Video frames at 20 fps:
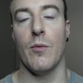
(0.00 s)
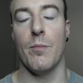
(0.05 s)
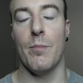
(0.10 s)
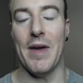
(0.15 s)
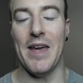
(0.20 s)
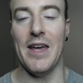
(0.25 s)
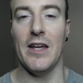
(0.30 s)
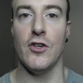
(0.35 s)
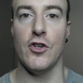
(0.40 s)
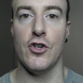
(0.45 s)

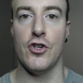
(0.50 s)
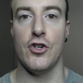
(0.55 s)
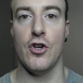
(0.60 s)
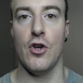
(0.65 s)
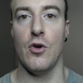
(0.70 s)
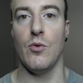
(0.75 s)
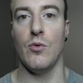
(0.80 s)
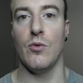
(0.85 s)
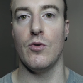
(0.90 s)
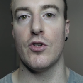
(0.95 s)
be in
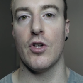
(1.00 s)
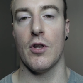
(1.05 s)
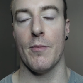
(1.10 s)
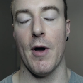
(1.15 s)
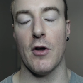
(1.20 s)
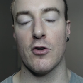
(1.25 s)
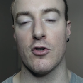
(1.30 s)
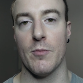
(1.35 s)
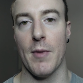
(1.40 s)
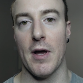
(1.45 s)
tune to the
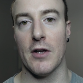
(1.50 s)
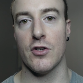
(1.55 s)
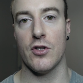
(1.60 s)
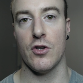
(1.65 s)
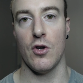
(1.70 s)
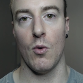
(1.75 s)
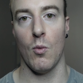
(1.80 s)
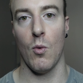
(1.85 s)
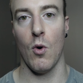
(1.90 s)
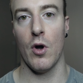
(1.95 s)
muscle mass that
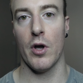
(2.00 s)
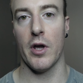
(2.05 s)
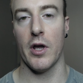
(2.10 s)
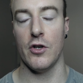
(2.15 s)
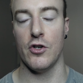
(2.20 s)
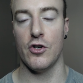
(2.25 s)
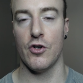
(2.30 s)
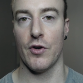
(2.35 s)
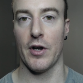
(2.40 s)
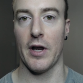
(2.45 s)
you're
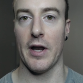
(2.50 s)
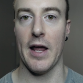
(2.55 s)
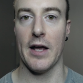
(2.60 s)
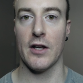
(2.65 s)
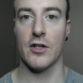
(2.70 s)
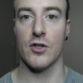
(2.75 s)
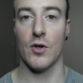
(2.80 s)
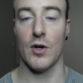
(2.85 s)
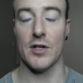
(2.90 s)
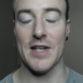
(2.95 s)
working during an
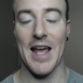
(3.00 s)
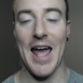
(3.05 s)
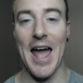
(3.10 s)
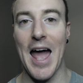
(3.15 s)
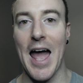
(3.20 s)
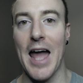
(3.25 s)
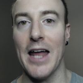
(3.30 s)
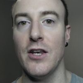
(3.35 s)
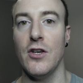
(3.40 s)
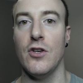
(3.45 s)
exercise,
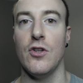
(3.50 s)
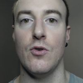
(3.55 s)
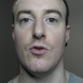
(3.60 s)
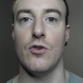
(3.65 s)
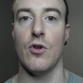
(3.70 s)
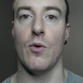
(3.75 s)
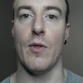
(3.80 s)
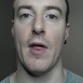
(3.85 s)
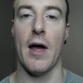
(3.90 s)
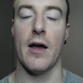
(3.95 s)
and you
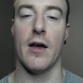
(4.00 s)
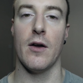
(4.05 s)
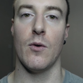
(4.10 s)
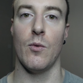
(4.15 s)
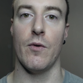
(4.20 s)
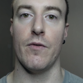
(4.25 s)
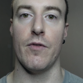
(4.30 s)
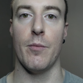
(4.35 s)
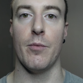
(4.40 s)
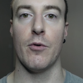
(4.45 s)
do that
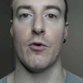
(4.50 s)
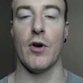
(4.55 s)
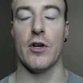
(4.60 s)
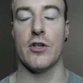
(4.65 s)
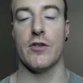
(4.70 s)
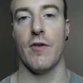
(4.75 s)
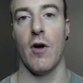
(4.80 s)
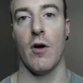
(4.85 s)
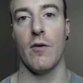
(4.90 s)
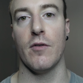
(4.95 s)
with the
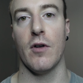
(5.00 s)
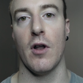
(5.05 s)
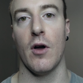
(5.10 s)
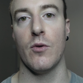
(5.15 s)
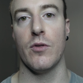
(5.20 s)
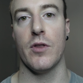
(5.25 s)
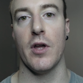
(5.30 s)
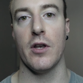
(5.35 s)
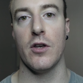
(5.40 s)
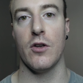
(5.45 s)
progressive
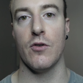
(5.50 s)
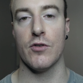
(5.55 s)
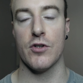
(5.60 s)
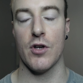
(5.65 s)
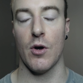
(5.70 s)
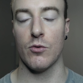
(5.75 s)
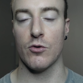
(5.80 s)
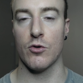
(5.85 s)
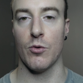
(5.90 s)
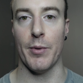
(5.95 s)
overload, then your
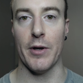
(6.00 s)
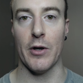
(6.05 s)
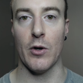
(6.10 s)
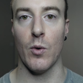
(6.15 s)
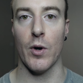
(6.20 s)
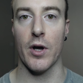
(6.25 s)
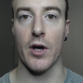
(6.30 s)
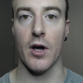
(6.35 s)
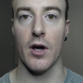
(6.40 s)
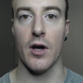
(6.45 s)
results will be
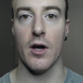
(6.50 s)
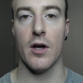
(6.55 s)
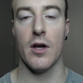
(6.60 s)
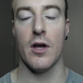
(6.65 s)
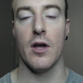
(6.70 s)
quicker.